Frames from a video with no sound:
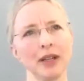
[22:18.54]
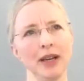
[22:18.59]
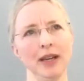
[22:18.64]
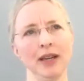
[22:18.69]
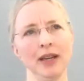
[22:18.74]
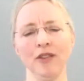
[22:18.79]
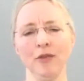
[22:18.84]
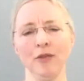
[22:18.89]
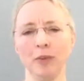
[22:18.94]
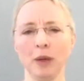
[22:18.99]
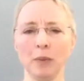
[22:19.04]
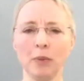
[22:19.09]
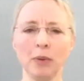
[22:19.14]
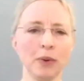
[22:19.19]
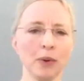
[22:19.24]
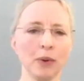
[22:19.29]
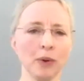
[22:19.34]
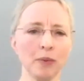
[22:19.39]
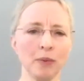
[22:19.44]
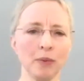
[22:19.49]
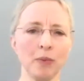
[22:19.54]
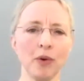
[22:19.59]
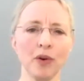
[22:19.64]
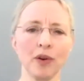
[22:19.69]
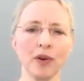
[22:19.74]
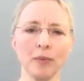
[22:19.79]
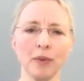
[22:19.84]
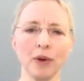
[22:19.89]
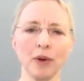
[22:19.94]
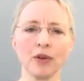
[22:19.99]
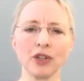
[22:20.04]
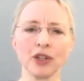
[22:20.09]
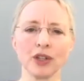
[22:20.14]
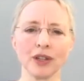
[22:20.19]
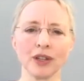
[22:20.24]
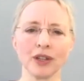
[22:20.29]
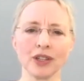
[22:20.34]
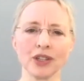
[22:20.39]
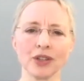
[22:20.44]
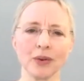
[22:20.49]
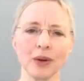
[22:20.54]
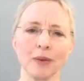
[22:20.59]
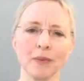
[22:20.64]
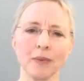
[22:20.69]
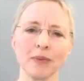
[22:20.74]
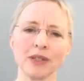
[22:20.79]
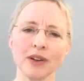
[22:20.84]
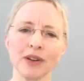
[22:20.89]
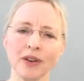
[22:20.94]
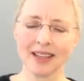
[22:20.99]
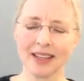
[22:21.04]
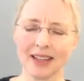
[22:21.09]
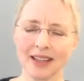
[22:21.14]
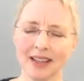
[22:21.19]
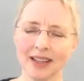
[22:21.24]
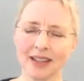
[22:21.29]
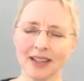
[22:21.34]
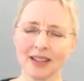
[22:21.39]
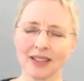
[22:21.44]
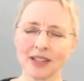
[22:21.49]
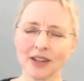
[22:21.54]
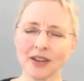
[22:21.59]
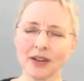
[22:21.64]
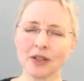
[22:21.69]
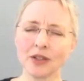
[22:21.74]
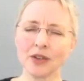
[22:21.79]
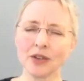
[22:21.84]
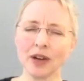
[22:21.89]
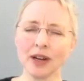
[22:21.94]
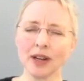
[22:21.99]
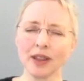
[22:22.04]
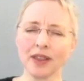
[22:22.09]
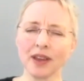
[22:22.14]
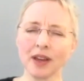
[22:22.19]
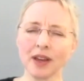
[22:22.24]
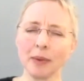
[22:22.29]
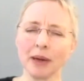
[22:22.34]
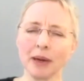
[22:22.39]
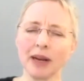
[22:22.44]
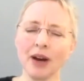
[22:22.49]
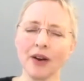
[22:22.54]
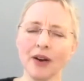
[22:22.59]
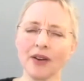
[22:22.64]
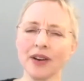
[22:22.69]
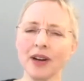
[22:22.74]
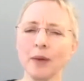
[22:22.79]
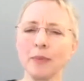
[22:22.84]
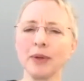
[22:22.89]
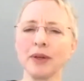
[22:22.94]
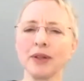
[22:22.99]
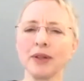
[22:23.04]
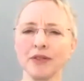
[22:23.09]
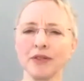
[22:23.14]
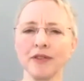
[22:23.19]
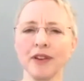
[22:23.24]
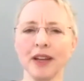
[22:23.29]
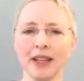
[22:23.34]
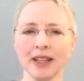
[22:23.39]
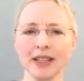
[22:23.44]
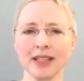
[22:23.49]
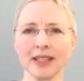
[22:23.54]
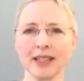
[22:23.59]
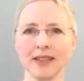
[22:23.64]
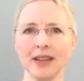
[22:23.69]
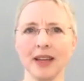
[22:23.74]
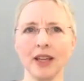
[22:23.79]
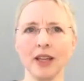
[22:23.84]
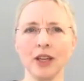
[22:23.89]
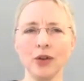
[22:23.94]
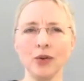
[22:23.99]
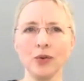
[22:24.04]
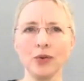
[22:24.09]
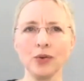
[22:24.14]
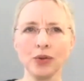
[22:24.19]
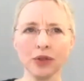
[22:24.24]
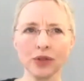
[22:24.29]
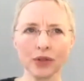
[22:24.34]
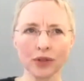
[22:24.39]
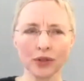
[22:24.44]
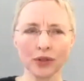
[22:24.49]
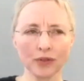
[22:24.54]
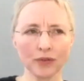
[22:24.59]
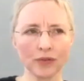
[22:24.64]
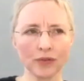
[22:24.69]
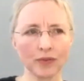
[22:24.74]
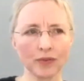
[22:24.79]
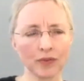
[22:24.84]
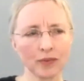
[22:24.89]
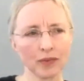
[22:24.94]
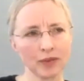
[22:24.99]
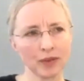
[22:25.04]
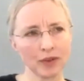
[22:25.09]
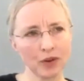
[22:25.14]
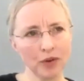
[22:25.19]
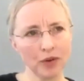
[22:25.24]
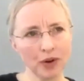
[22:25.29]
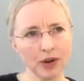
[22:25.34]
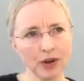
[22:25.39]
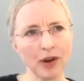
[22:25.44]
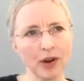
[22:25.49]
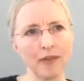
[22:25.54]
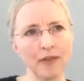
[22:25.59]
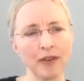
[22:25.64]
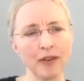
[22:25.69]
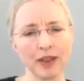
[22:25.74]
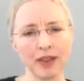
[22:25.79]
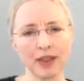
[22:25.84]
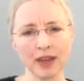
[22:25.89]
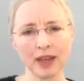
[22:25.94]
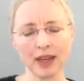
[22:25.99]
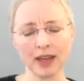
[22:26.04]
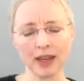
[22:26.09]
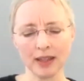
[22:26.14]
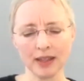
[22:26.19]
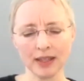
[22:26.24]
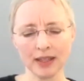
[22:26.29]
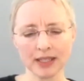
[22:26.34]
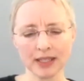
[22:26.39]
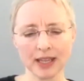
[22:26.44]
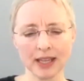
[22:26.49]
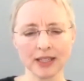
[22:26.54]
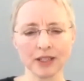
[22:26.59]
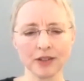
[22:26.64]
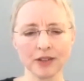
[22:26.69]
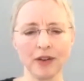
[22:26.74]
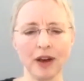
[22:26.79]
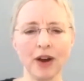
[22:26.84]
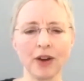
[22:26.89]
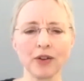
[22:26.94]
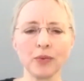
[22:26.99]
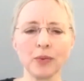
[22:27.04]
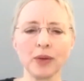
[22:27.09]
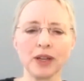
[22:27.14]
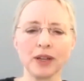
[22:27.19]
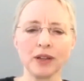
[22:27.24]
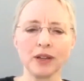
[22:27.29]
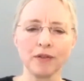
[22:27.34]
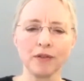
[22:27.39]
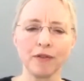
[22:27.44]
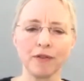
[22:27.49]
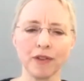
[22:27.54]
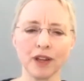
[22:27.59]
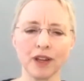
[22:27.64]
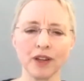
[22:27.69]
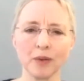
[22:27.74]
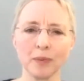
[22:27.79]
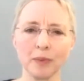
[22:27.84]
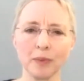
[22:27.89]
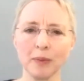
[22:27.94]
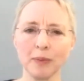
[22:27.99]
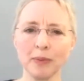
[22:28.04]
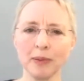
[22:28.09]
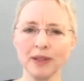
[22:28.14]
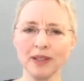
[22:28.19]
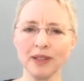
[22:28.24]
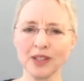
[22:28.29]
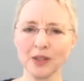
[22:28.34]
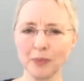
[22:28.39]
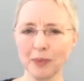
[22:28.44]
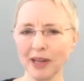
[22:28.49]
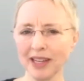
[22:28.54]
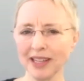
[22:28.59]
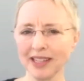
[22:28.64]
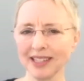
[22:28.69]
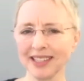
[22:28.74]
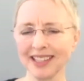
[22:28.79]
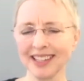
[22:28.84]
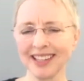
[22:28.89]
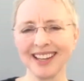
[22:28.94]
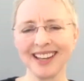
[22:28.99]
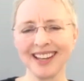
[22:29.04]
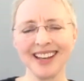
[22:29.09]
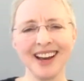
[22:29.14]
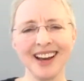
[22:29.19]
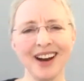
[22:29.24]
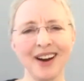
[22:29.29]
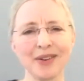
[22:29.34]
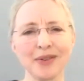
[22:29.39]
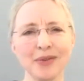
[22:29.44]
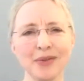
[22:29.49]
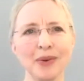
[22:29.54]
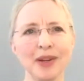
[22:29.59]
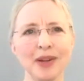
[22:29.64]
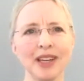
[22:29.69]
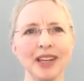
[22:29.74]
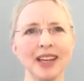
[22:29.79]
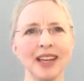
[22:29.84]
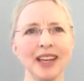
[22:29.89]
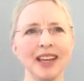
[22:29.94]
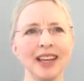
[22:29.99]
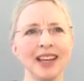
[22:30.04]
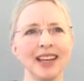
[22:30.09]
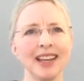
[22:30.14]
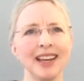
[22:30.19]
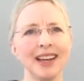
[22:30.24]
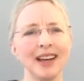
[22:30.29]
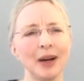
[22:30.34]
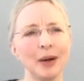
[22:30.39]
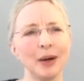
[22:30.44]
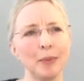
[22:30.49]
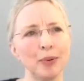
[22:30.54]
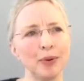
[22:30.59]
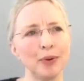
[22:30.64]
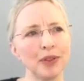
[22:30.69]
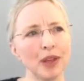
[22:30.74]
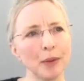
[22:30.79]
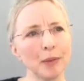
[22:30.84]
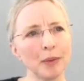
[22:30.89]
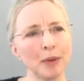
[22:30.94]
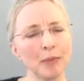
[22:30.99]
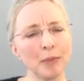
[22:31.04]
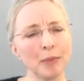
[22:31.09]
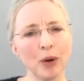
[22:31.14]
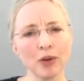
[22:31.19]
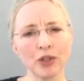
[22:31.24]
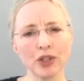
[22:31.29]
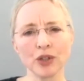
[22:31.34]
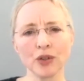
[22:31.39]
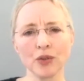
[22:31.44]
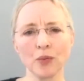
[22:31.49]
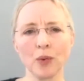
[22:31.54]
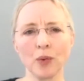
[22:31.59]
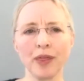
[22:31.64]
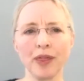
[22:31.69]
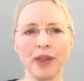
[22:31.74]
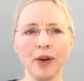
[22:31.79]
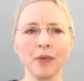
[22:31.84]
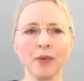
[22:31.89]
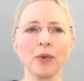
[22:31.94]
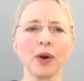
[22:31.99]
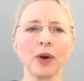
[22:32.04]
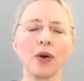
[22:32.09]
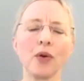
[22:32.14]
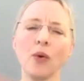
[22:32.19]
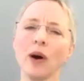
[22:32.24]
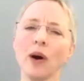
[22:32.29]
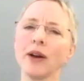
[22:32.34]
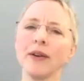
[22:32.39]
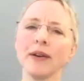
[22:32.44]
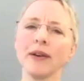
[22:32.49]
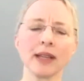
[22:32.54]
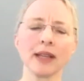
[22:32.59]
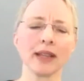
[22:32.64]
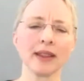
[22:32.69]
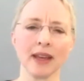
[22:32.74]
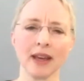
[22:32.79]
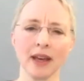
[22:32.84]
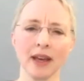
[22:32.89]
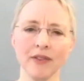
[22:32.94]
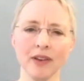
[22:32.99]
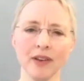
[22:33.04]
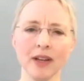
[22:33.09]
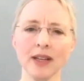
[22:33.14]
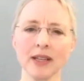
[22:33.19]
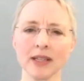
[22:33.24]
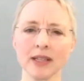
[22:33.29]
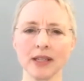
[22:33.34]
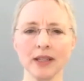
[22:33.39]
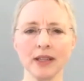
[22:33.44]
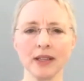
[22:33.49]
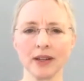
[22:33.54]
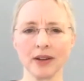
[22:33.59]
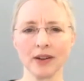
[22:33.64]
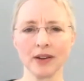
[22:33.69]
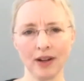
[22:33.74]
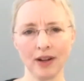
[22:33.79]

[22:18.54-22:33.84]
if people were more in motion. So I started trying to think about how could I build events that use choreographic thinking in the sense of how do we configure people in space? How do we put them in motion without requiring that they have any skill at all?